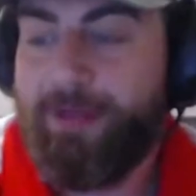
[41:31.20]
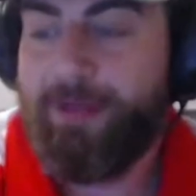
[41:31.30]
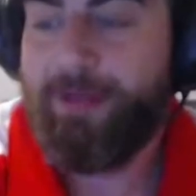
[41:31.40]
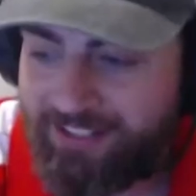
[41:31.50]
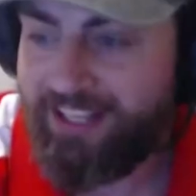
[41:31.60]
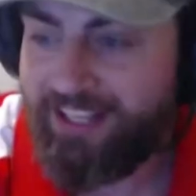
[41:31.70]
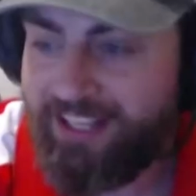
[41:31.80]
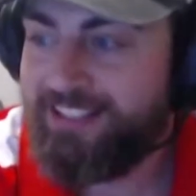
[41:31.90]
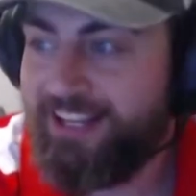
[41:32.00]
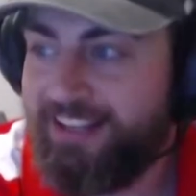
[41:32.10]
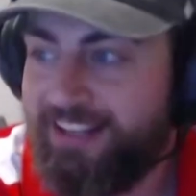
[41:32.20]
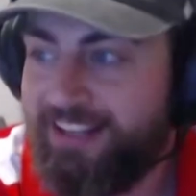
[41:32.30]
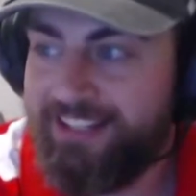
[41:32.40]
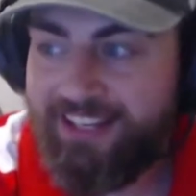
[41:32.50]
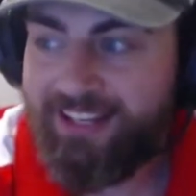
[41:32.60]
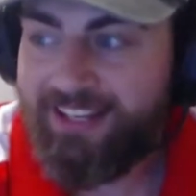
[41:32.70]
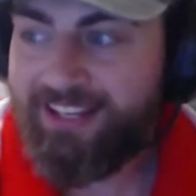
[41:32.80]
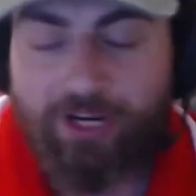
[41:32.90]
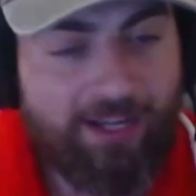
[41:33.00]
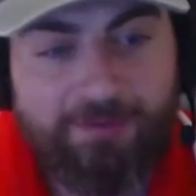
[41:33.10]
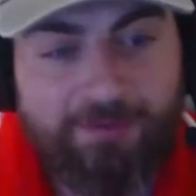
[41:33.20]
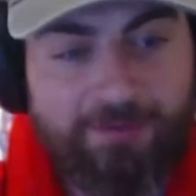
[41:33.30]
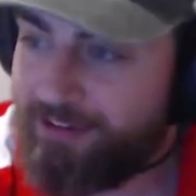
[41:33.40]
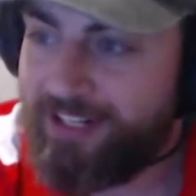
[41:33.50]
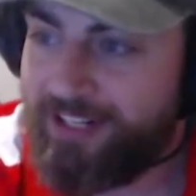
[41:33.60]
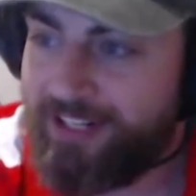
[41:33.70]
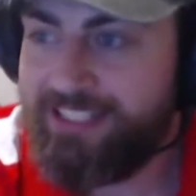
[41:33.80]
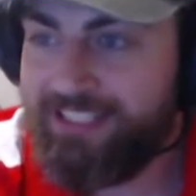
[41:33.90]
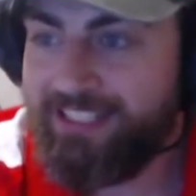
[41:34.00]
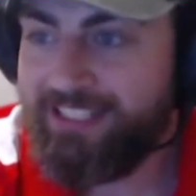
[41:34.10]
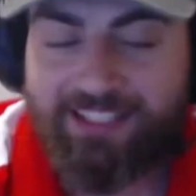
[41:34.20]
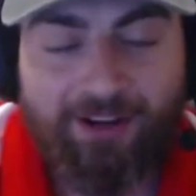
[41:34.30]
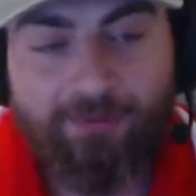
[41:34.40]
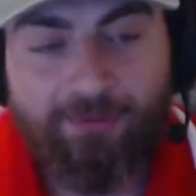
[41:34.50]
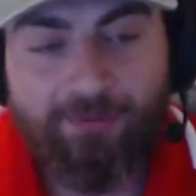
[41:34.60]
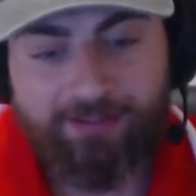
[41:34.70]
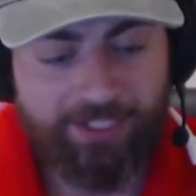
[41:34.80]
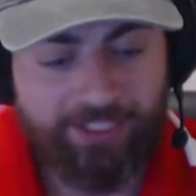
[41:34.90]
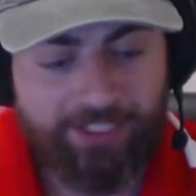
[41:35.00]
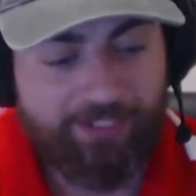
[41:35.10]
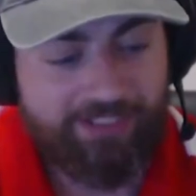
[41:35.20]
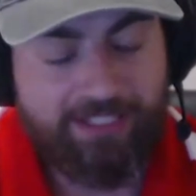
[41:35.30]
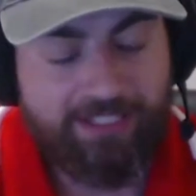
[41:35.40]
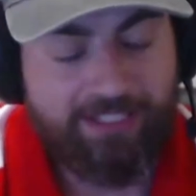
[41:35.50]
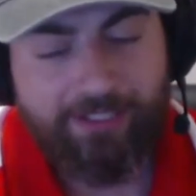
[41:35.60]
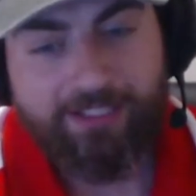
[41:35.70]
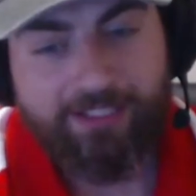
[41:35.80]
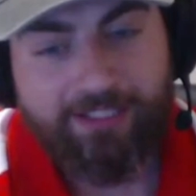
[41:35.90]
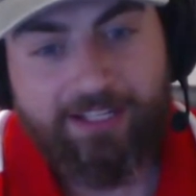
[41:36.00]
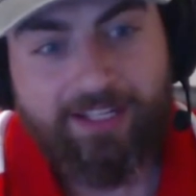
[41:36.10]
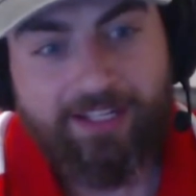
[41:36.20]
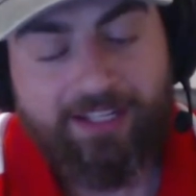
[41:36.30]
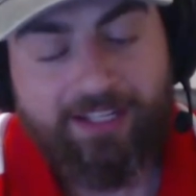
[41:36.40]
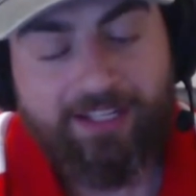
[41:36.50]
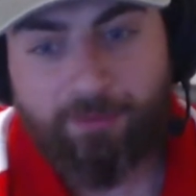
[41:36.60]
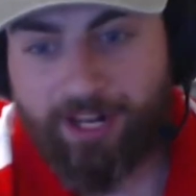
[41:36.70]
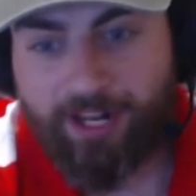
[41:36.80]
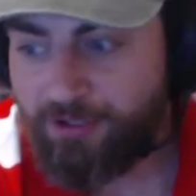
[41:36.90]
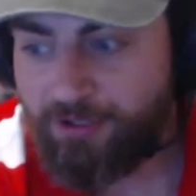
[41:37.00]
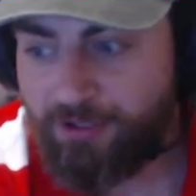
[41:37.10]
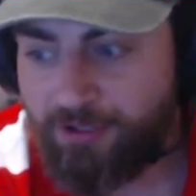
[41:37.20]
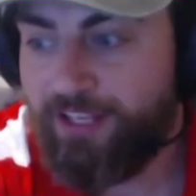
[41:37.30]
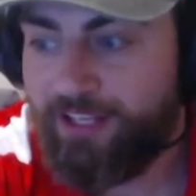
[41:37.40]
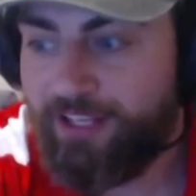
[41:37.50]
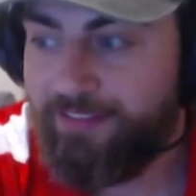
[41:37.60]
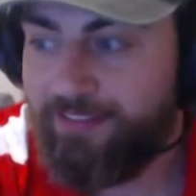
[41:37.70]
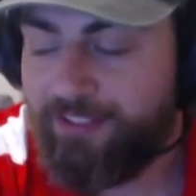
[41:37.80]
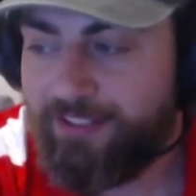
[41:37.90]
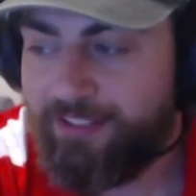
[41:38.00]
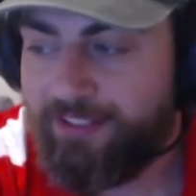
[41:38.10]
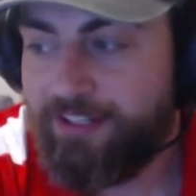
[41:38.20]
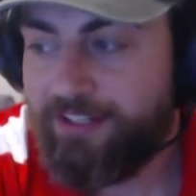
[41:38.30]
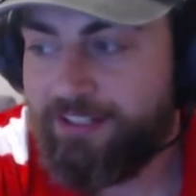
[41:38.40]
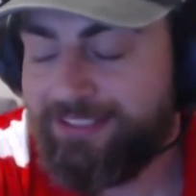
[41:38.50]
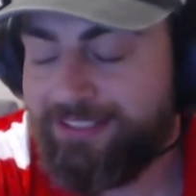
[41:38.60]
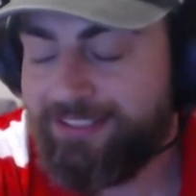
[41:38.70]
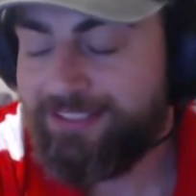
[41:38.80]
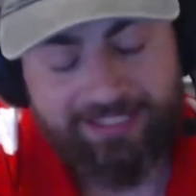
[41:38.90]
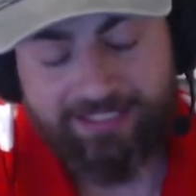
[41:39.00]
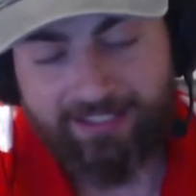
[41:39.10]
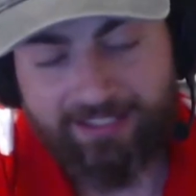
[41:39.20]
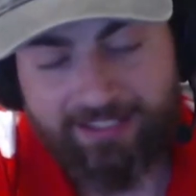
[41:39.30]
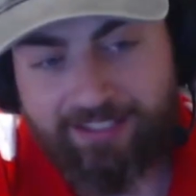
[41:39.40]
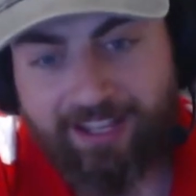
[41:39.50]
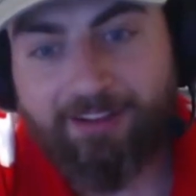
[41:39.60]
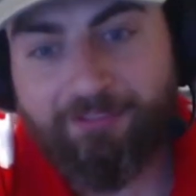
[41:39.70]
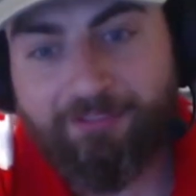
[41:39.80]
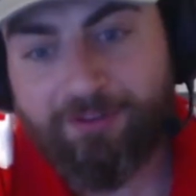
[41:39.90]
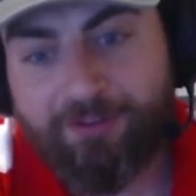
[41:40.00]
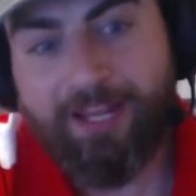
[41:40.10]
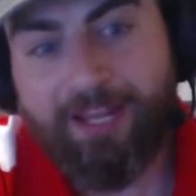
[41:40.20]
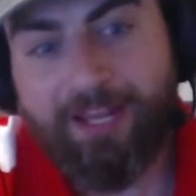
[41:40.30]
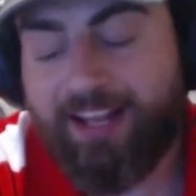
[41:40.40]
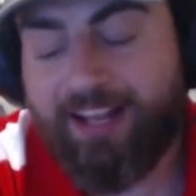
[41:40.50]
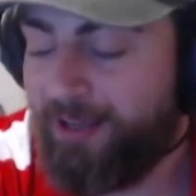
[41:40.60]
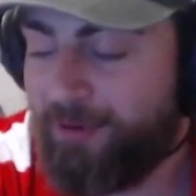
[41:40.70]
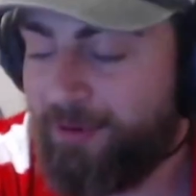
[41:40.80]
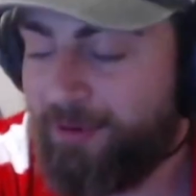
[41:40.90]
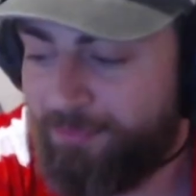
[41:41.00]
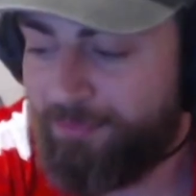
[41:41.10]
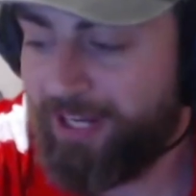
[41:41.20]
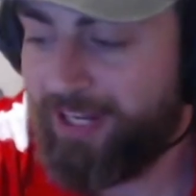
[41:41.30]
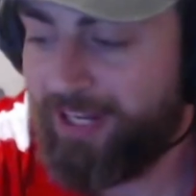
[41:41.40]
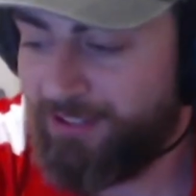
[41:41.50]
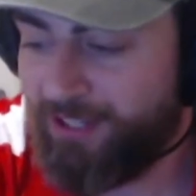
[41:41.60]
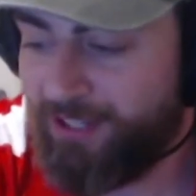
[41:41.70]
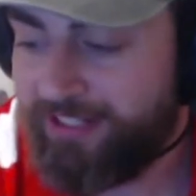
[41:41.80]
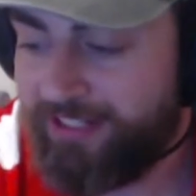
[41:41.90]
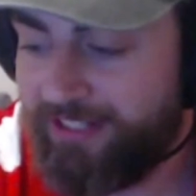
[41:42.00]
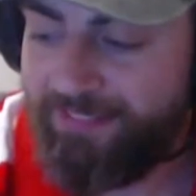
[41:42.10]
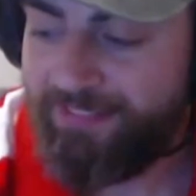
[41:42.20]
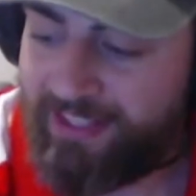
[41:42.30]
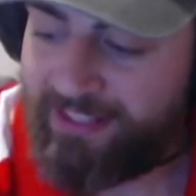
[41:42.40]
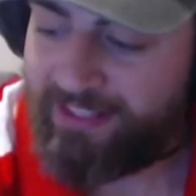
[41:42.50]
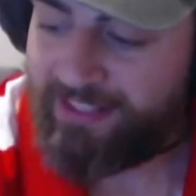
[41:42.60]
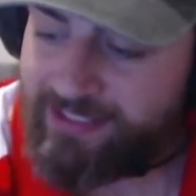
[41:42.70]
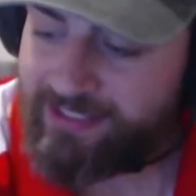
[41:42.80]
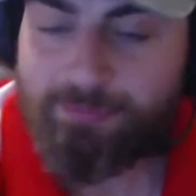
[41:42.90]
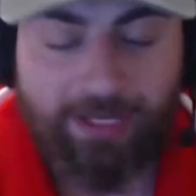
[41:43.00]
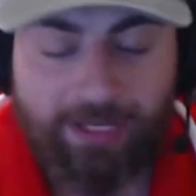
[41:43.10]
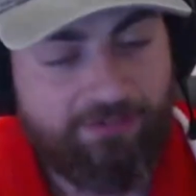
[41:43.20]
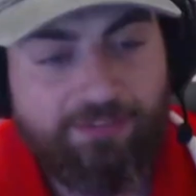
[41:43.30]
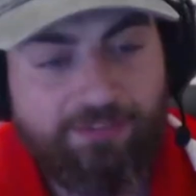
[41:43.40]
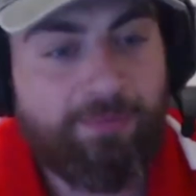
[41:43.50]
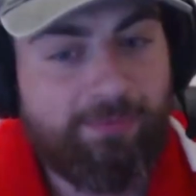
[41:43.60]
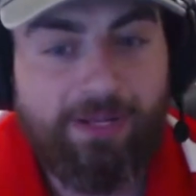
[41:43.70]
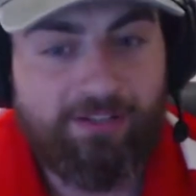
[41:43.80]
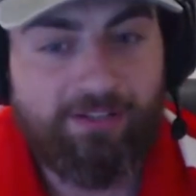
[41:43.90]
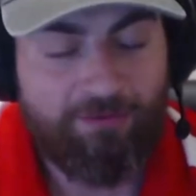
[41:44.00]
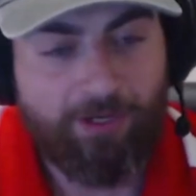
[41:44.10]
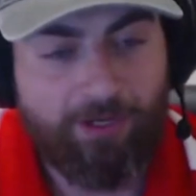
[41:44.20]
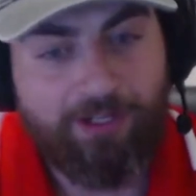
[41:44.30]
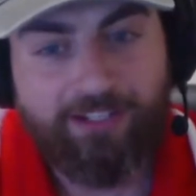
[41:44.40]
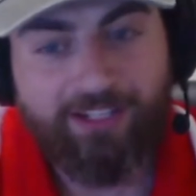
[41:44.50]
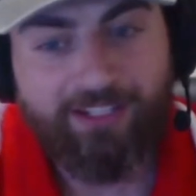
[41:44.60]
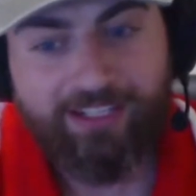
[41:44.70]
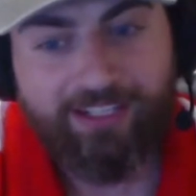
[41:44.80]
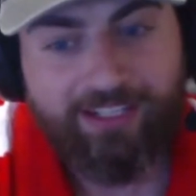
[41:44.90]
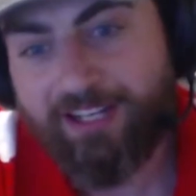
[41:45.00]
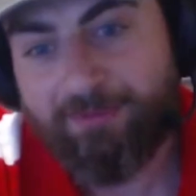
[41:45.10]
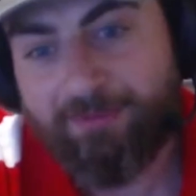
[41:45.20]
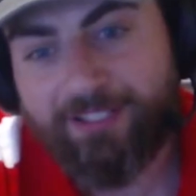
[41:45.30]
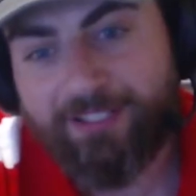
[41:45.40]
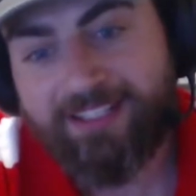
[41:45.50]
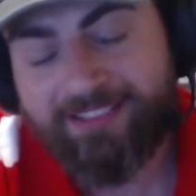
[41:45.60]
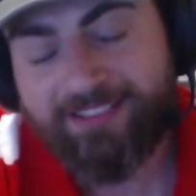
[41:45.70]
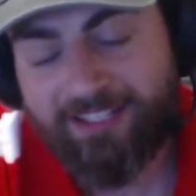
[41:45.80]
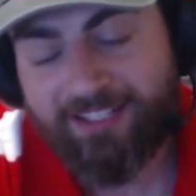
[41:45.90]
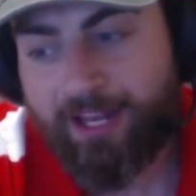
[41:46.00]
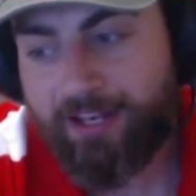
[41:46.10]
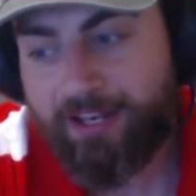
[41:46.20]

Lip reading: Look, it's breakups are never easy. Especially when you see them with someone else, and I feel for you, mate. But look. This is best for everyone. It's time. And look,